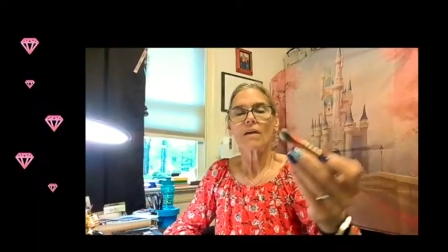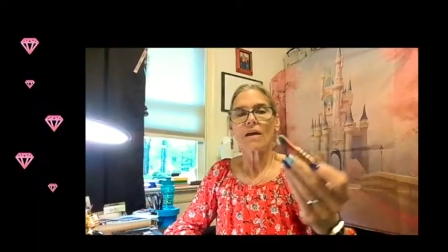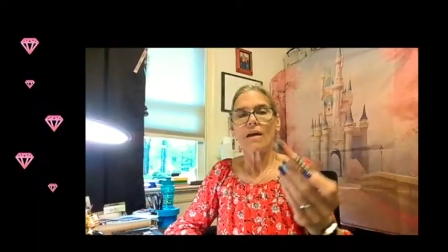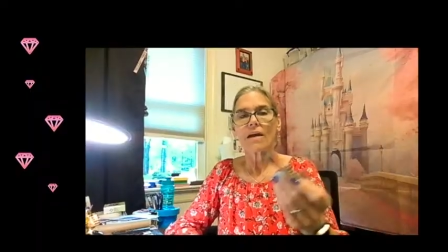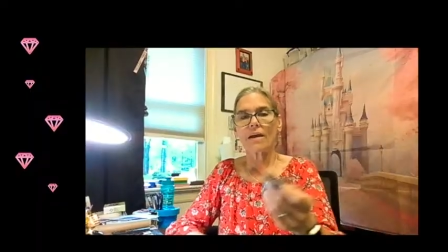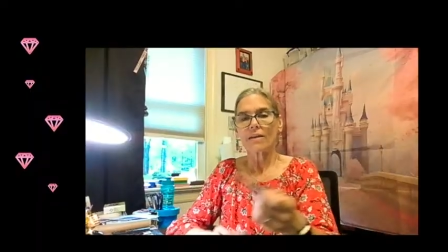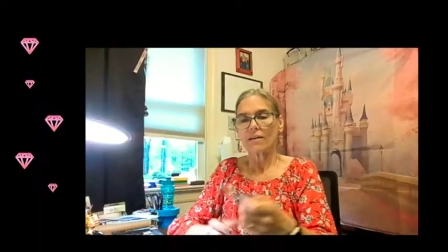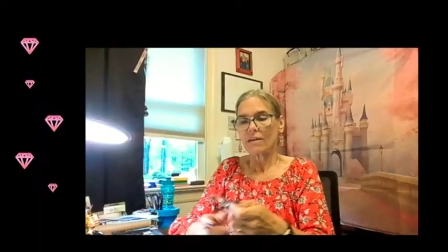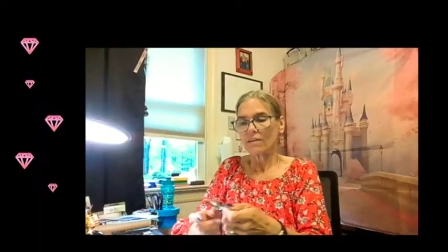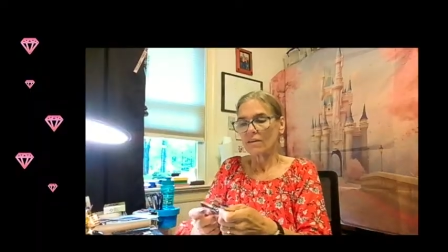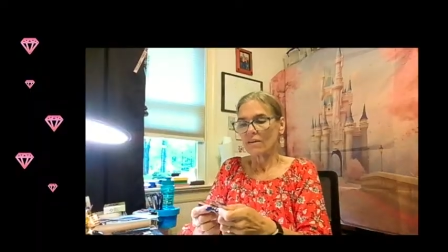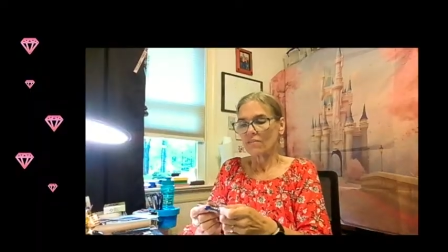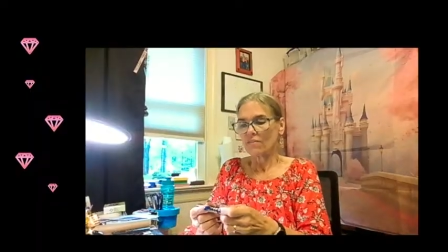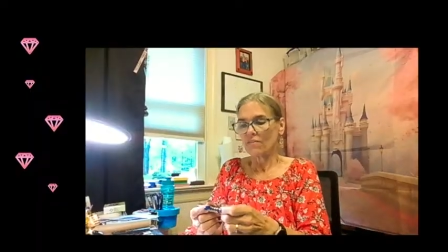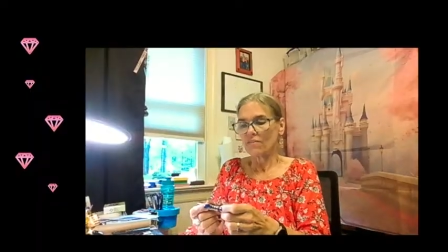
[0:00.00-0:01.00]
and
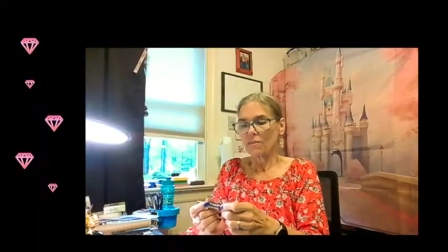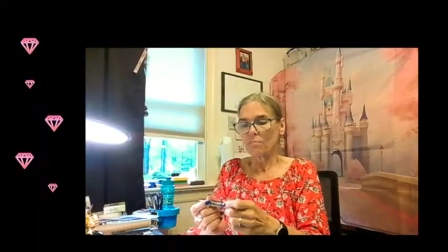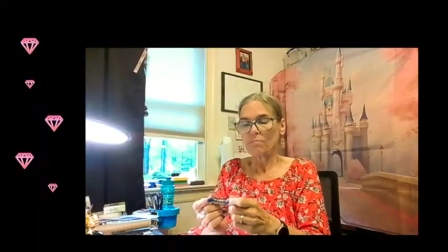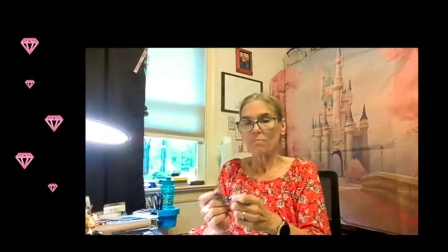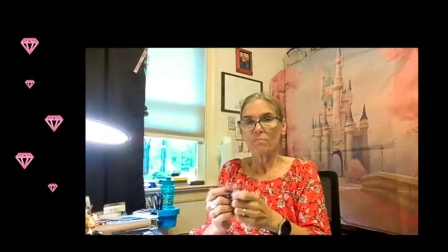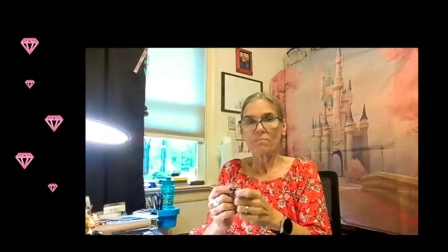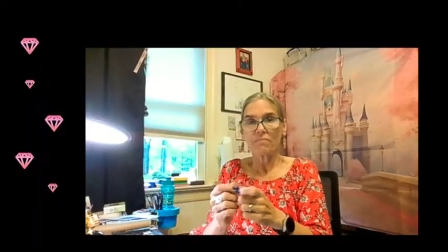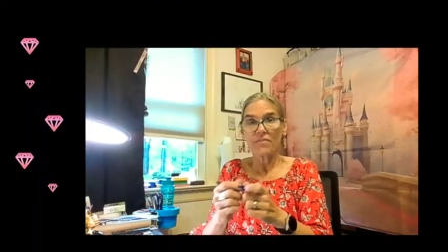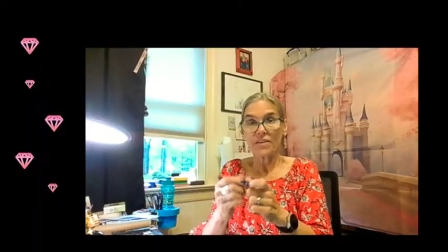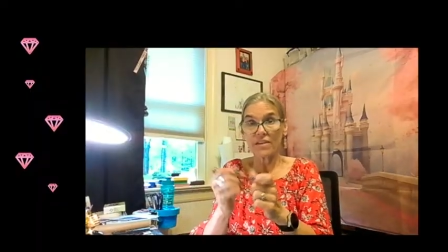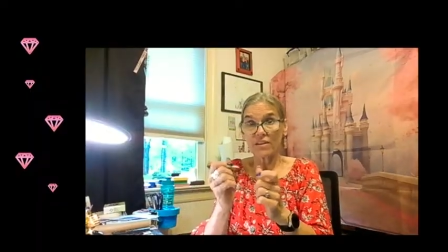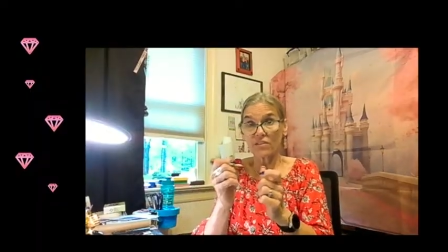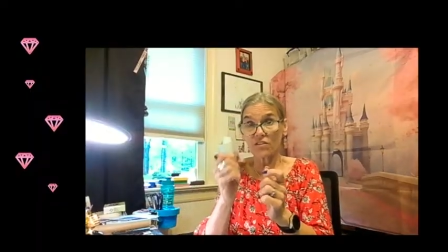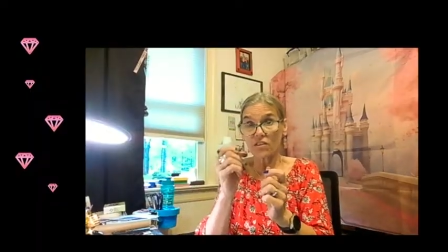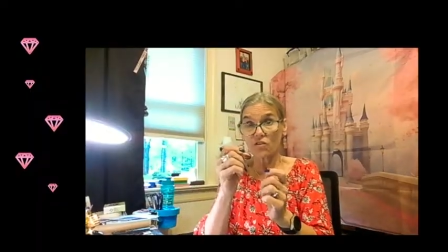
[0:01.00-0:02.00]

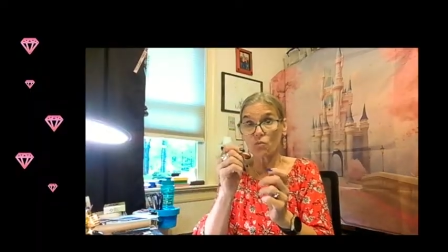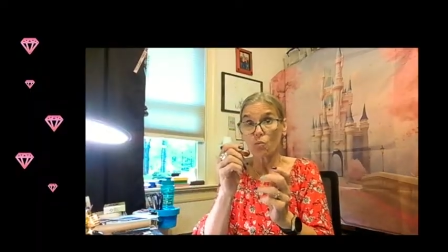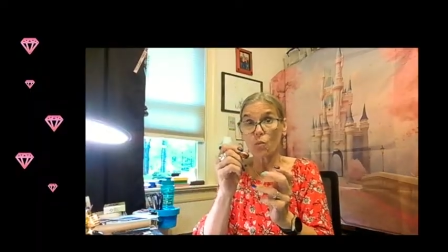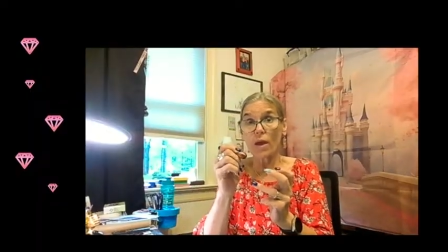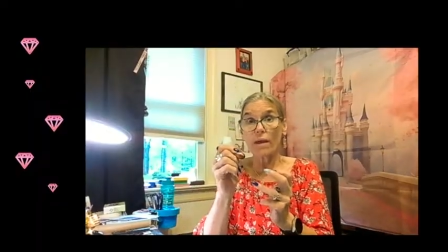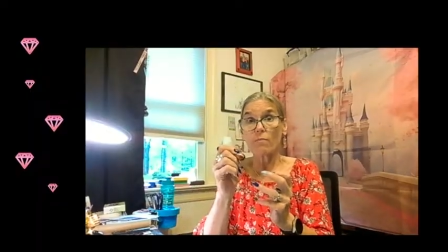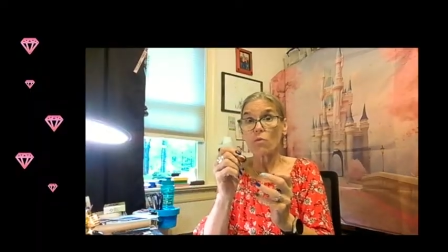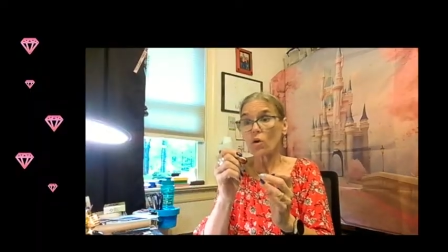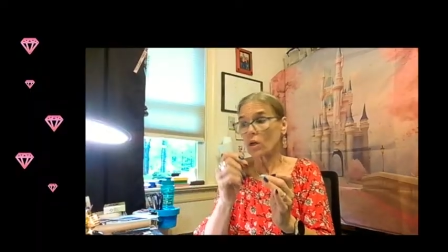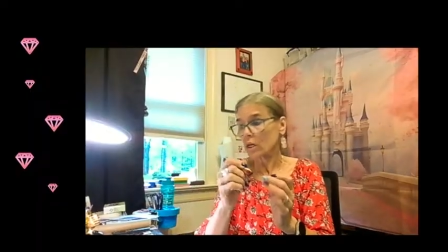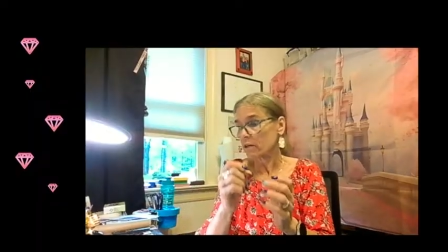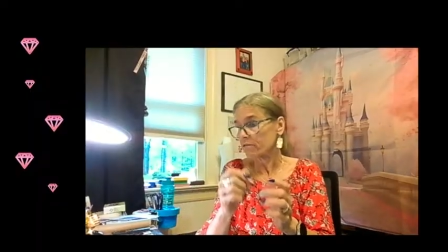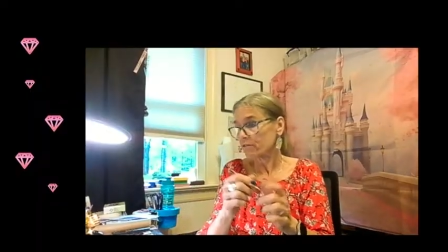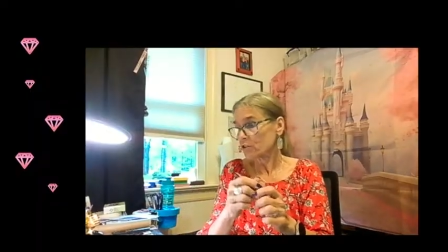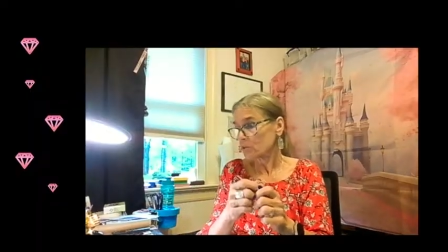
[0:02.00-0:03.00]
this is way more
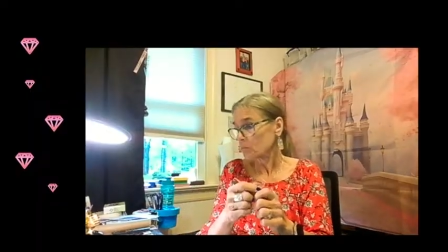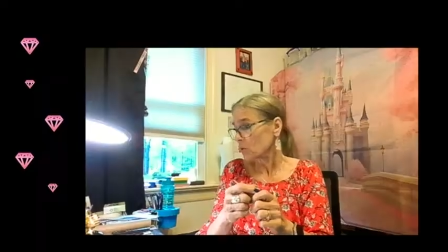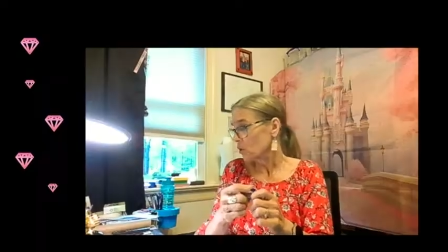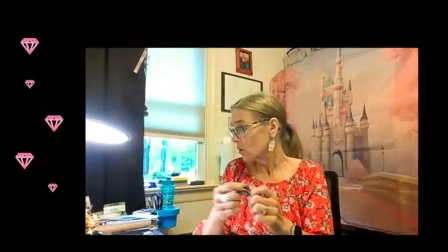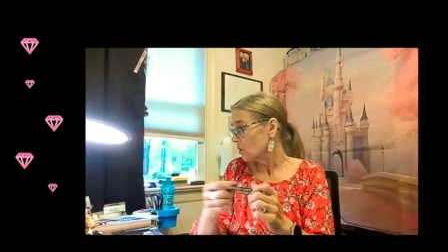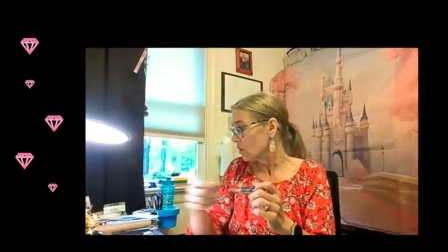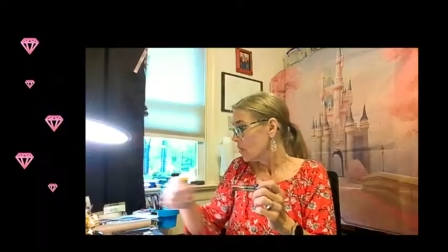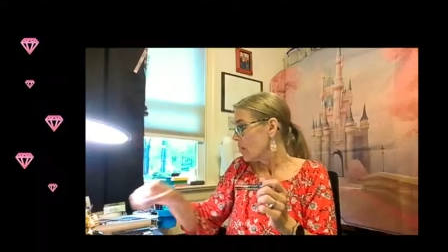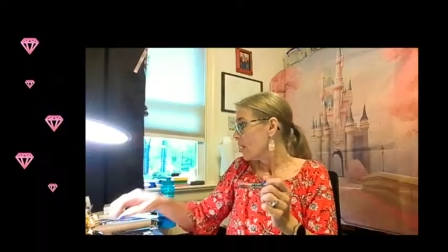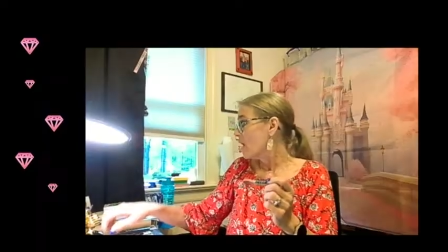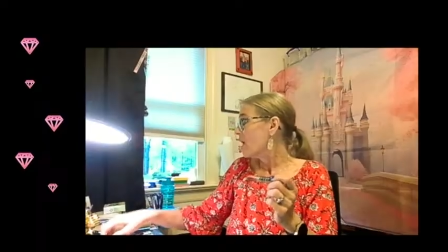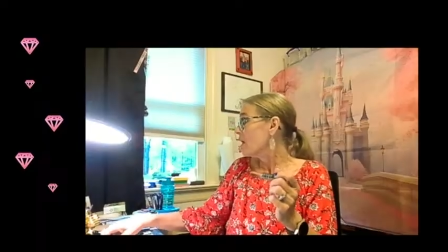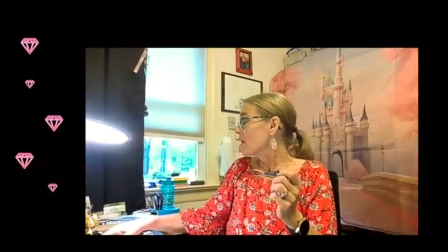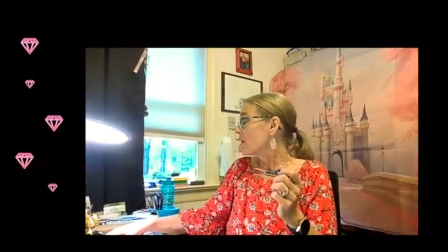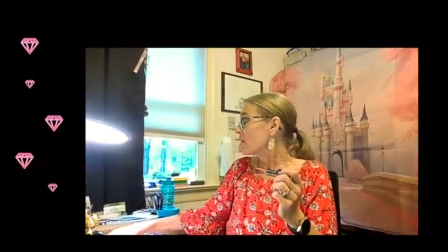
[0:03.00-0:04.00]
comfortable
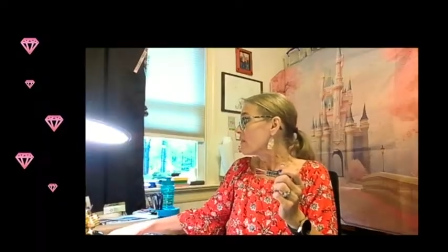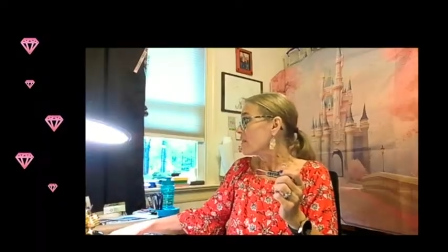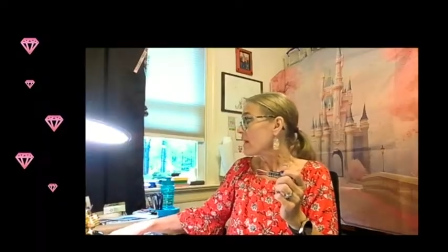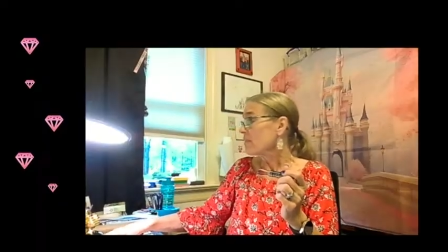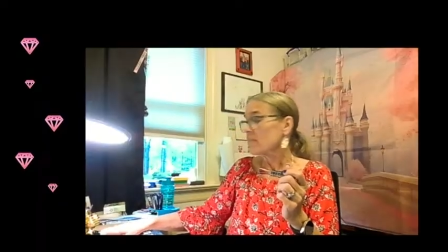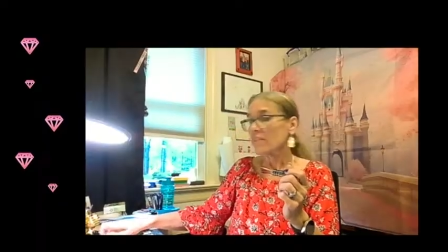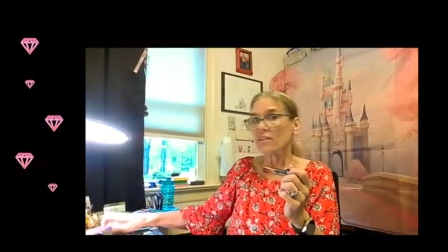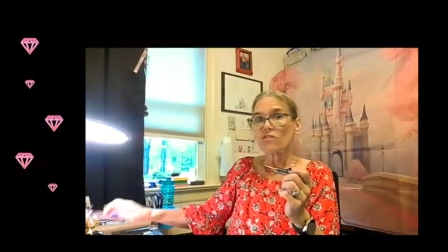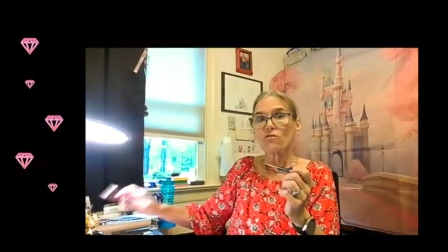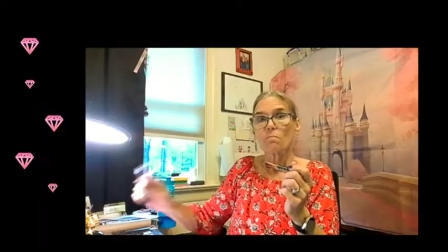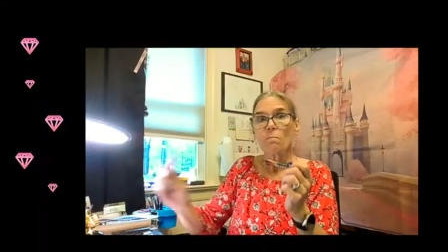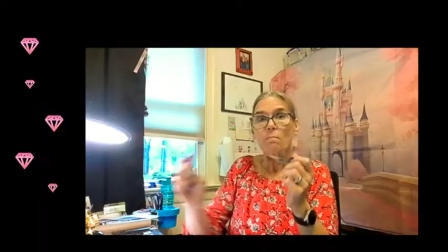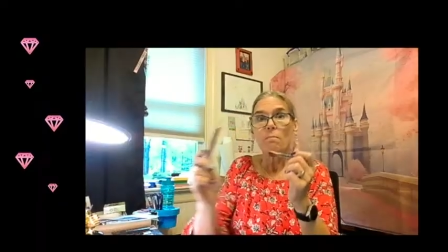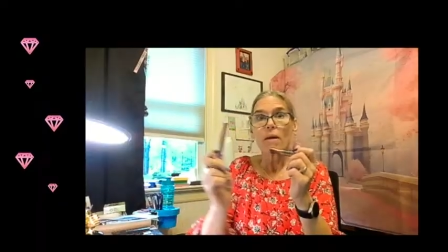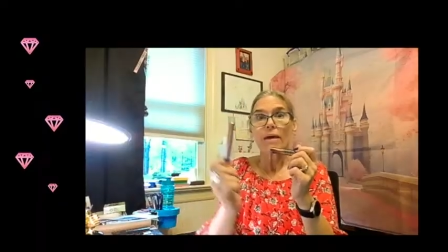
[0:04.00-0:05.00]
than this
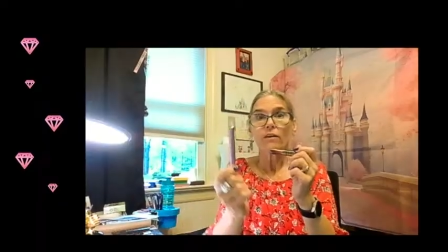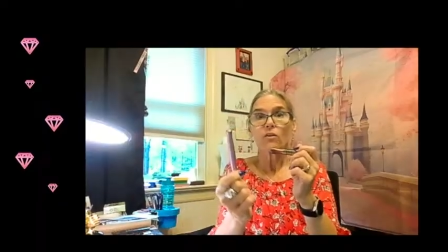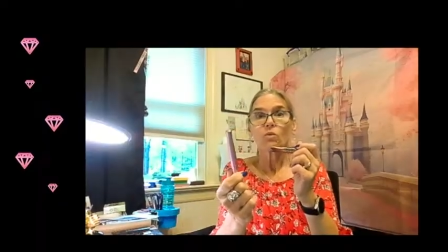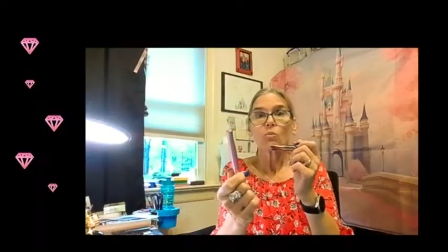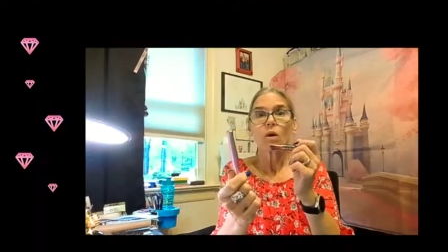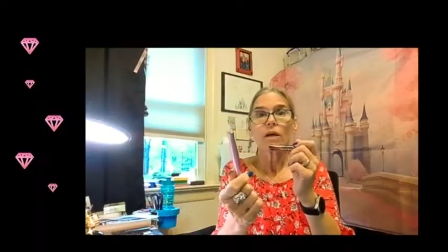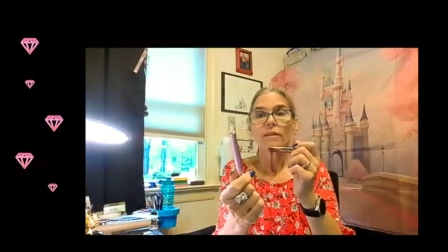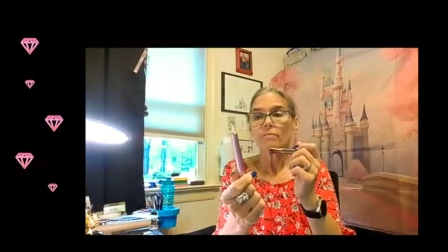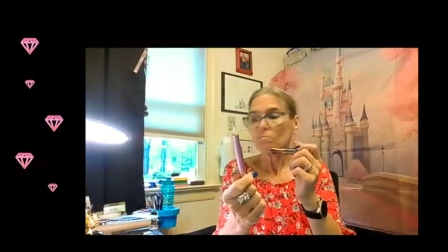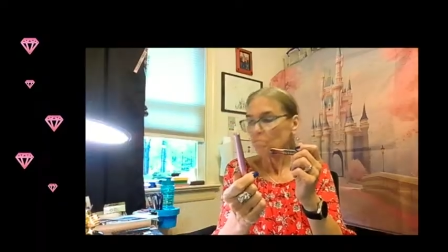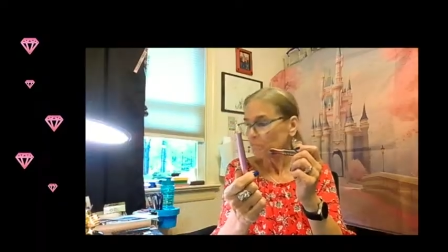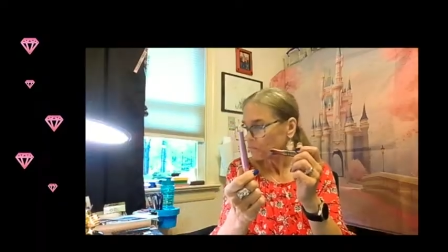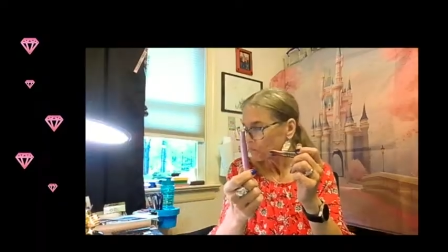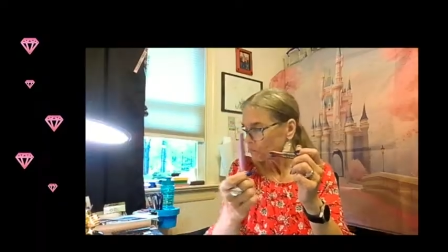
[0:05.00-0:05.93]
metal one.